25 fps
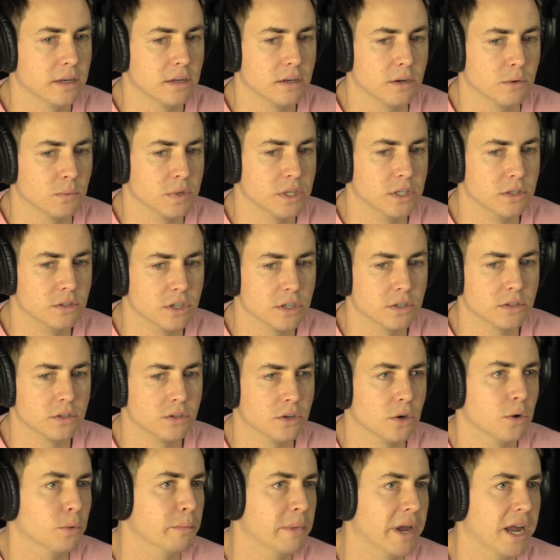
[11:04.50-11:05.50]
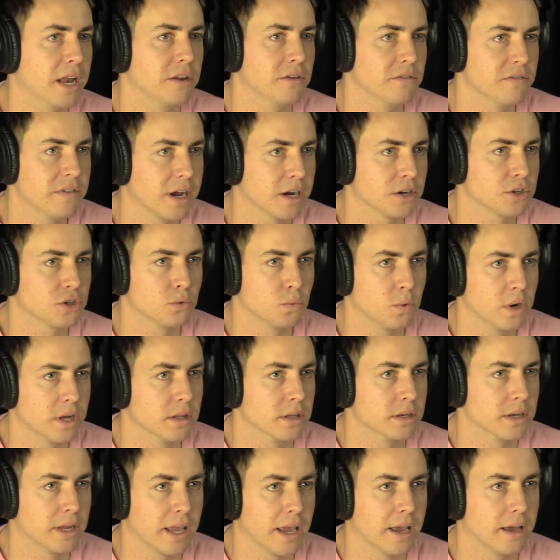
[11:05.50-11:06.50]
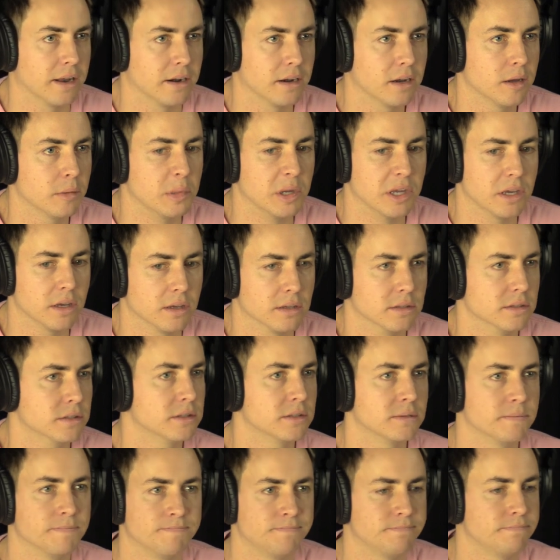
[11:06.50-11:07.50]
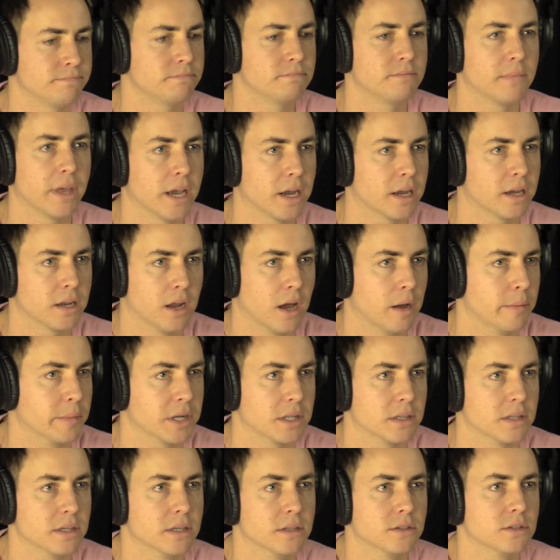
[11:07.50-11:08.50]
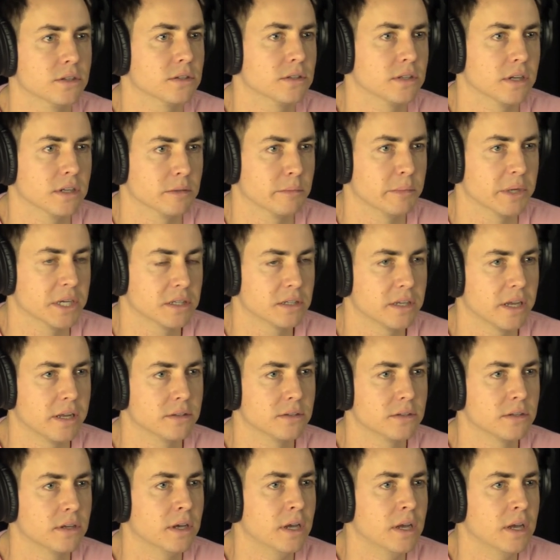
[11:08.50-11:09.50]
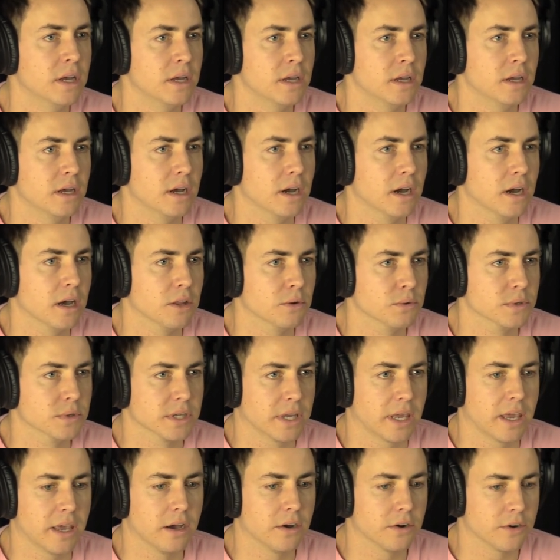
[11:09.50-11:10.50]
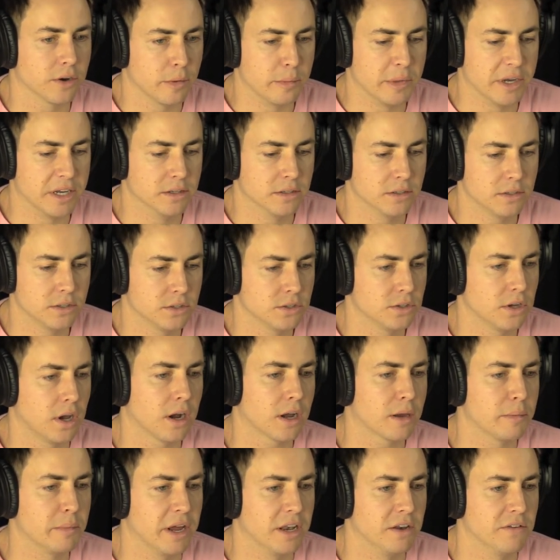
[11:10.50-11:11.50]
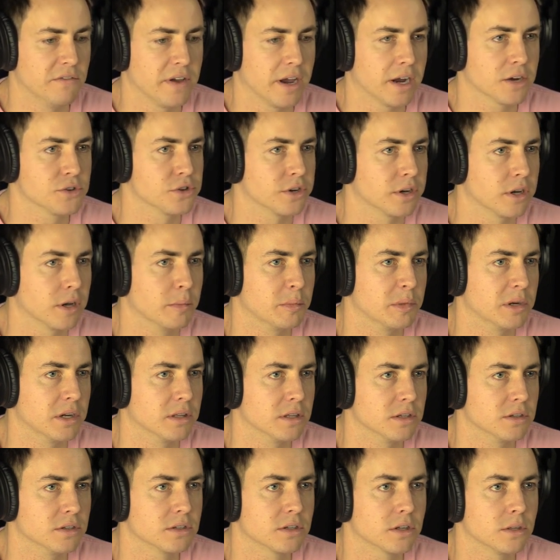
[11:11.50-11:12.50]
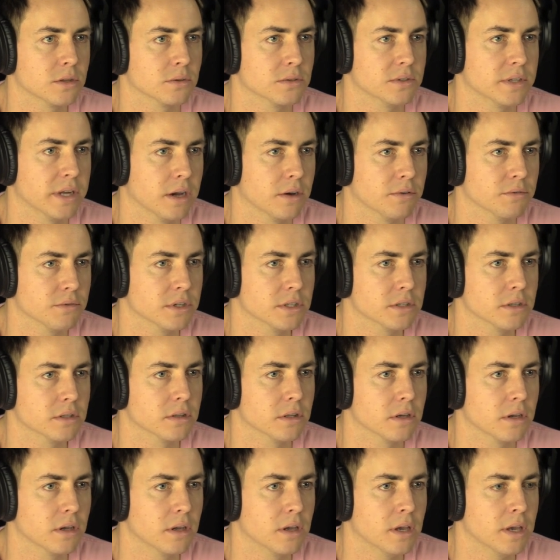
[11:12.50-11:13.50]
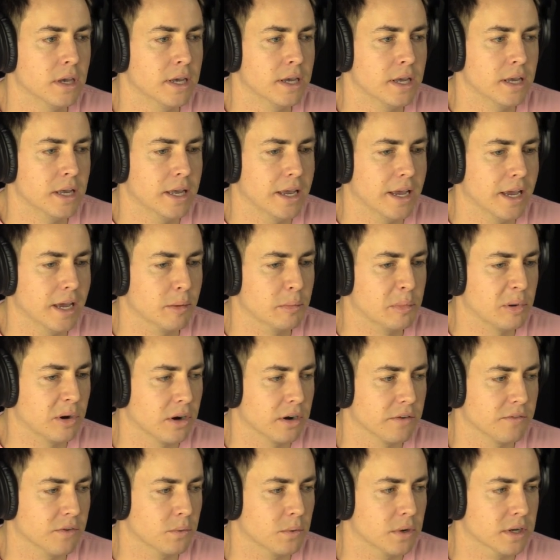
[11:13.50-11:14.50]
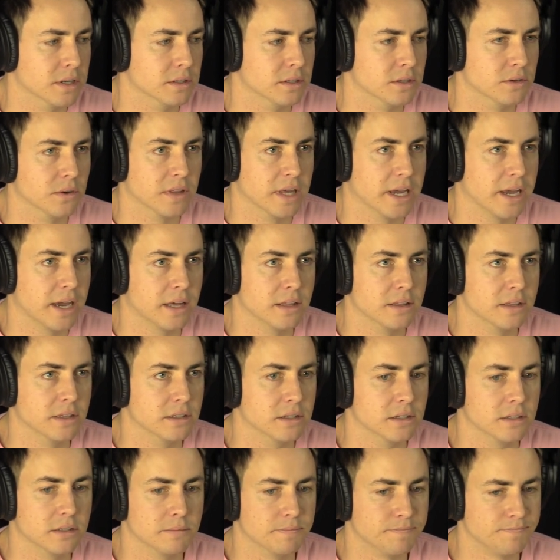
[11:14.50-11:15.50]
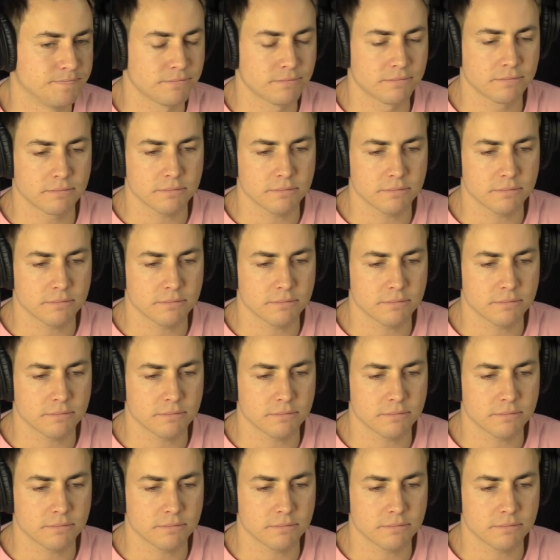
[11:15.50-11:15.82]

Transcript: that you know we just don't manufacture well in Canada because. Yeah. Economically, it just doesn't make sense. Right. Uh, there was a Calgary-based sock manufacturing company that just mm. closed down recently, and part of it was, you know, they had these